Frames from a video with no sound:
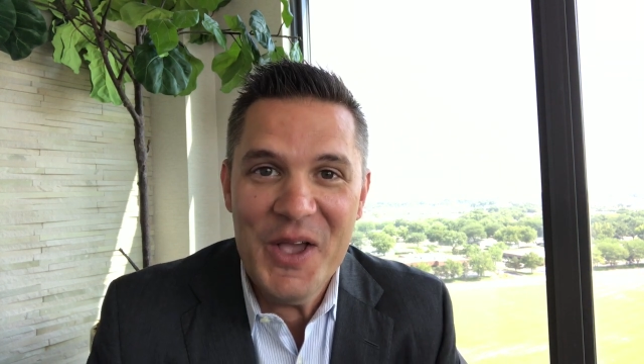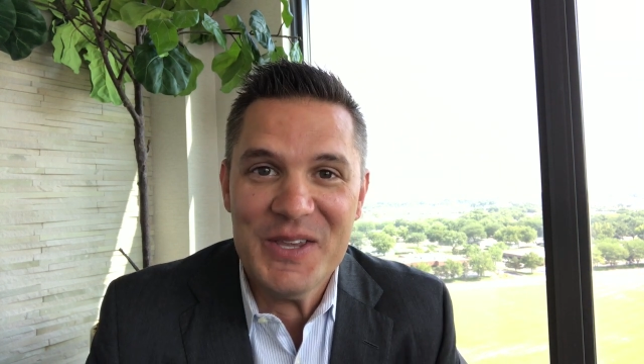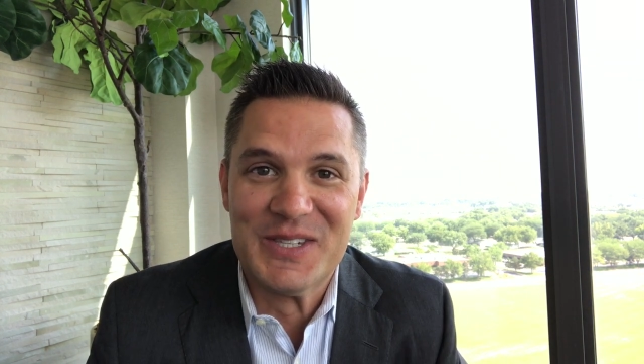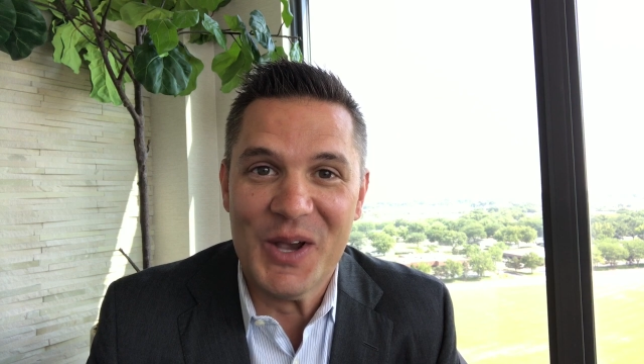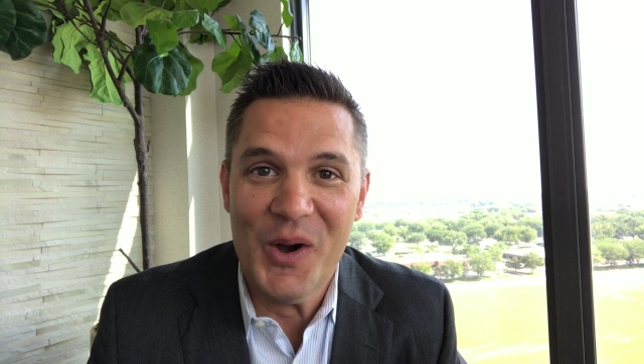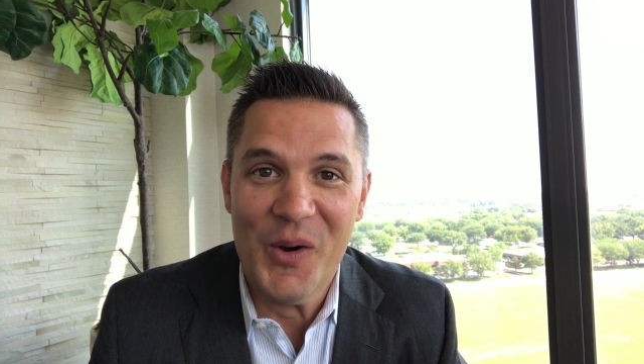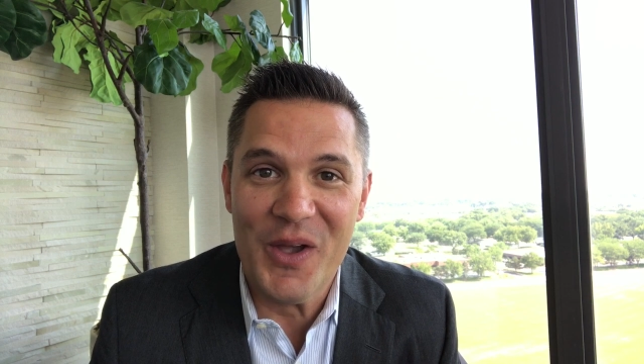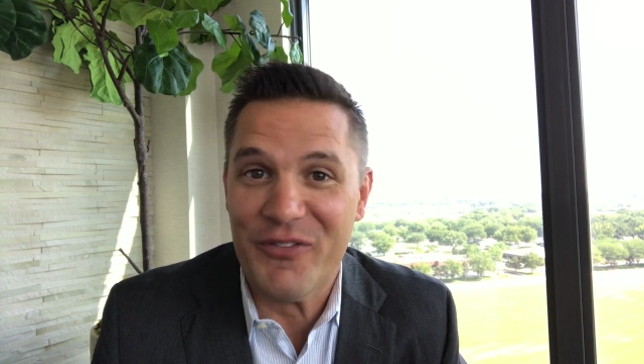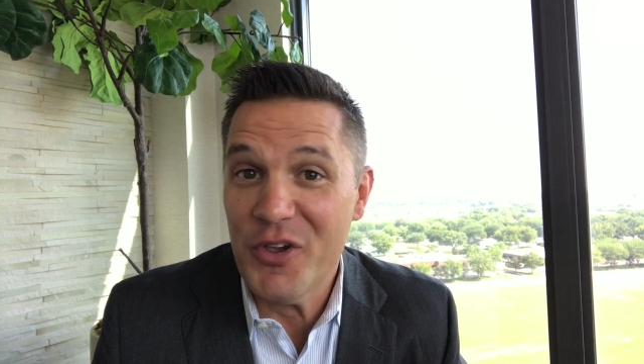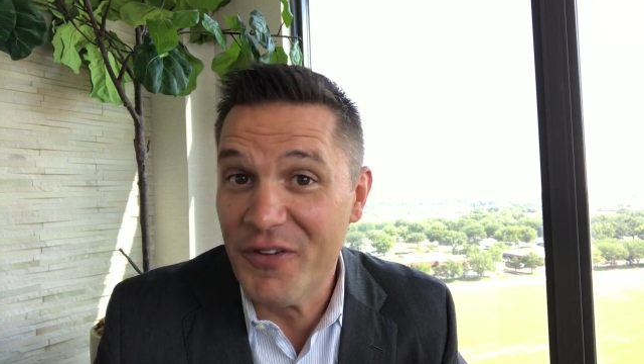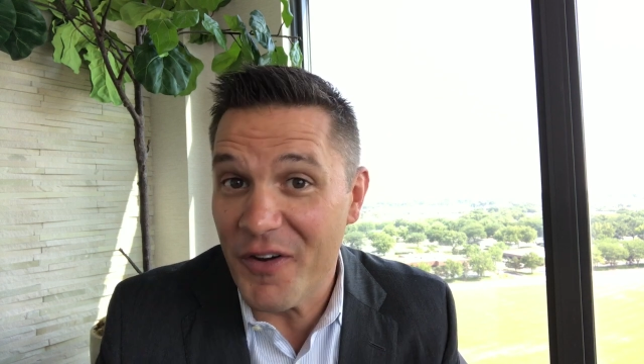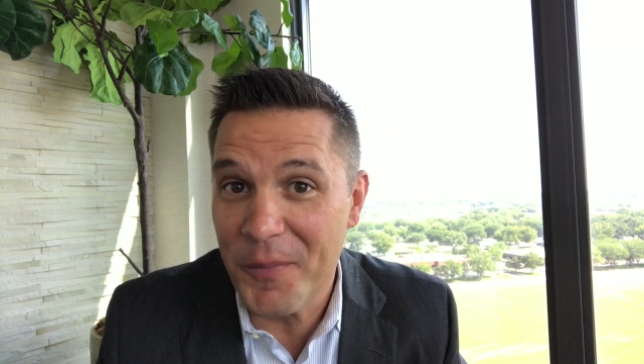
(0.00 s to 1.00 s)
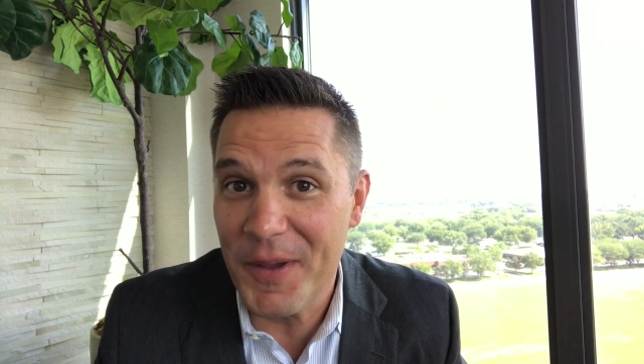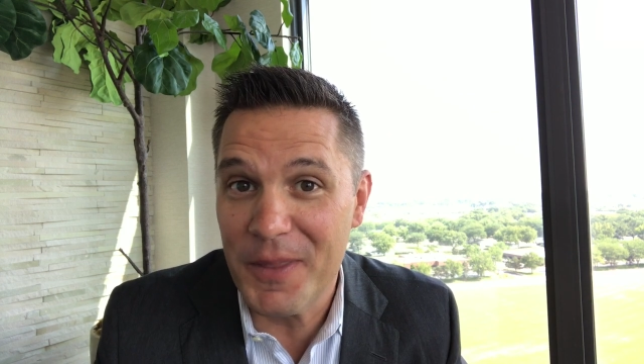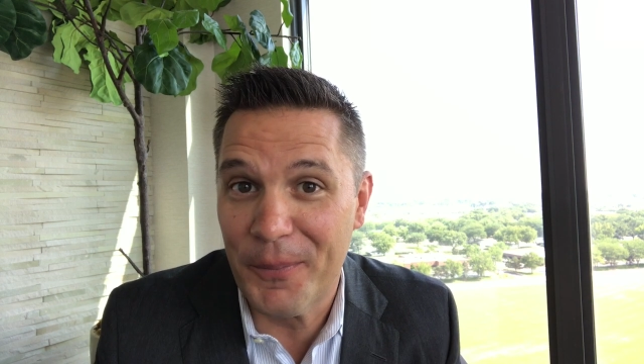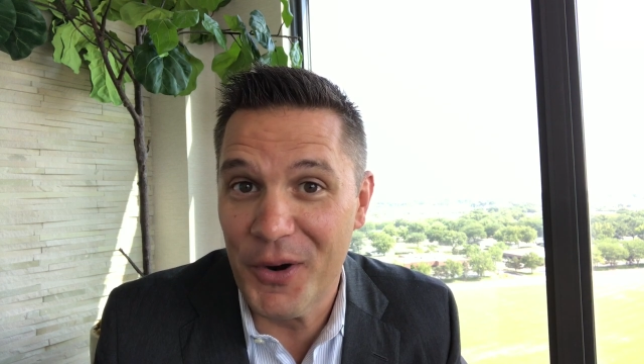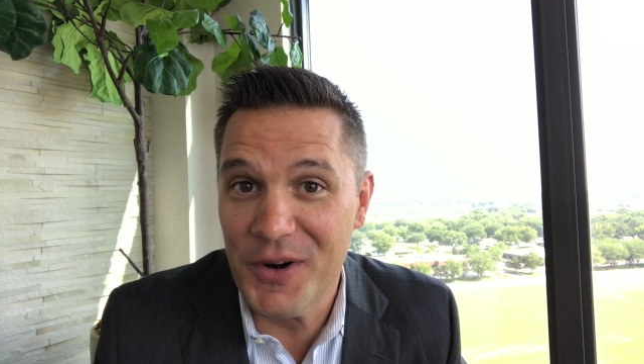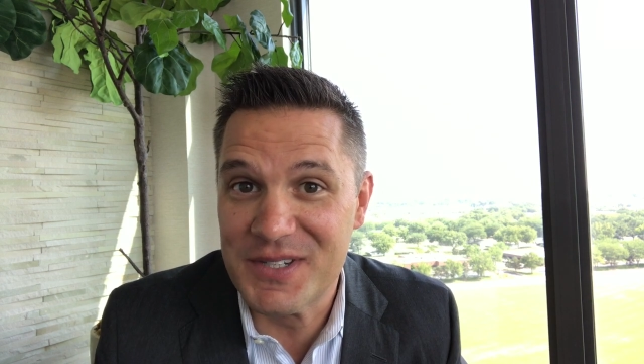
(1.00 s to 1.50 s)
So, if you've ever been
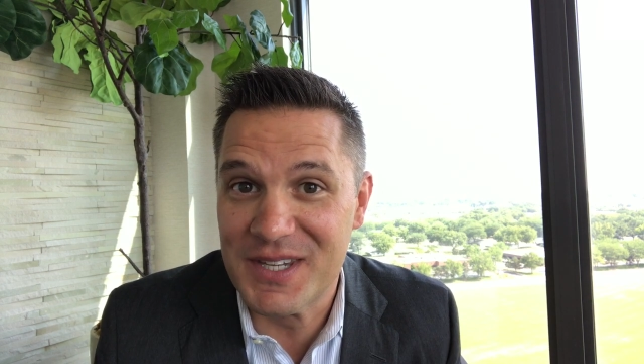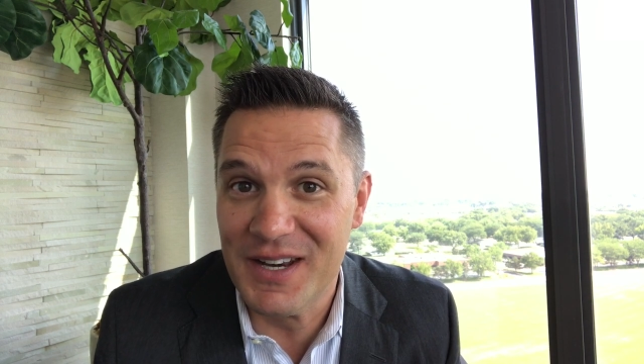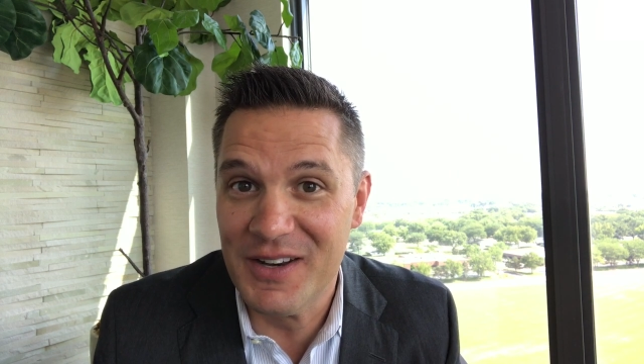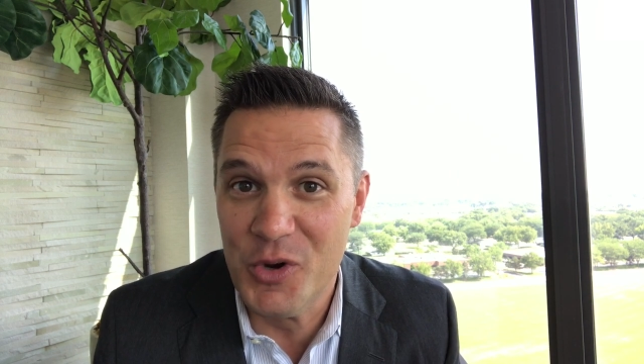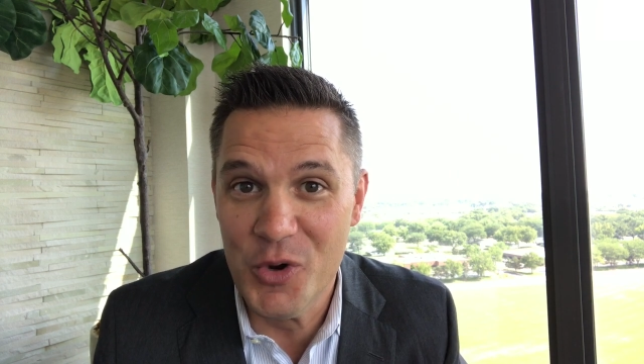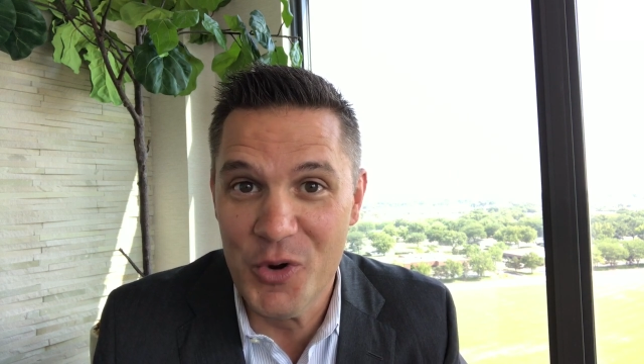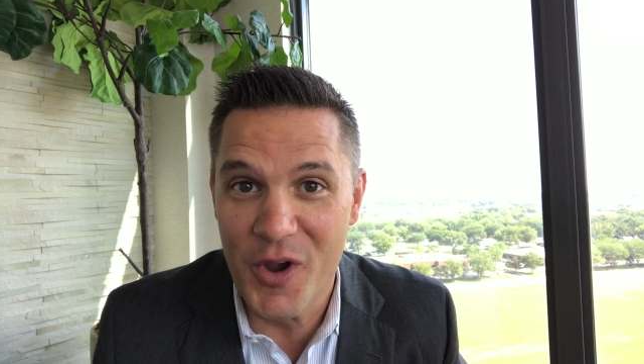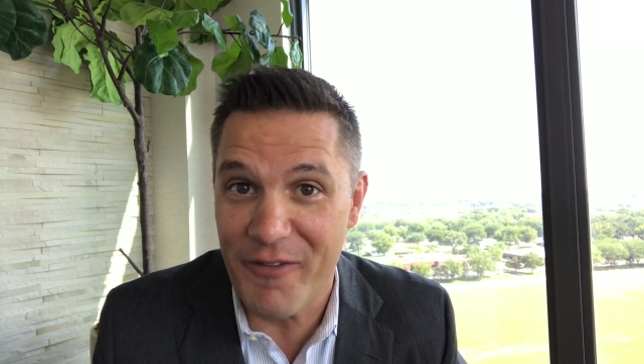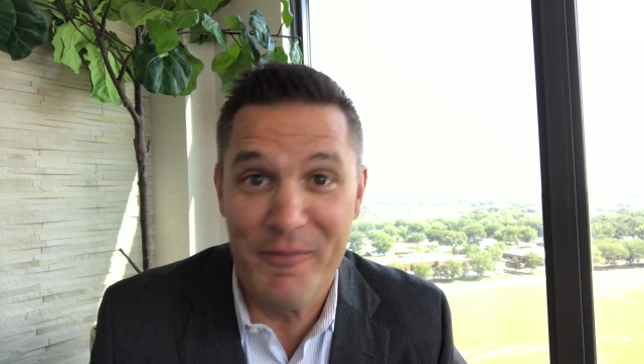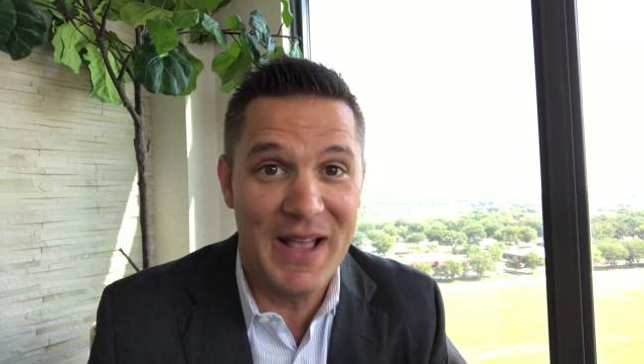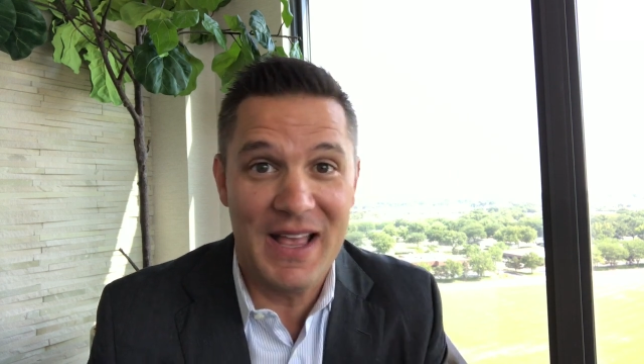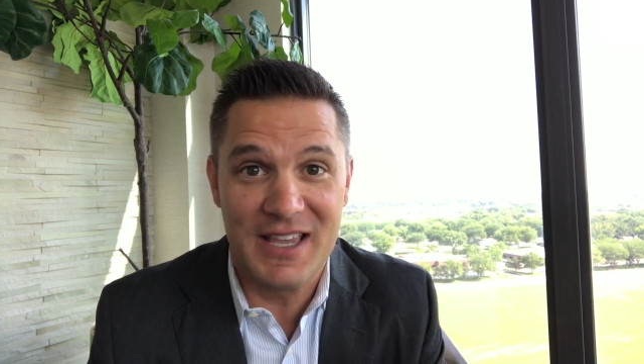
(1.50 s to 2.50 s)
the person who met,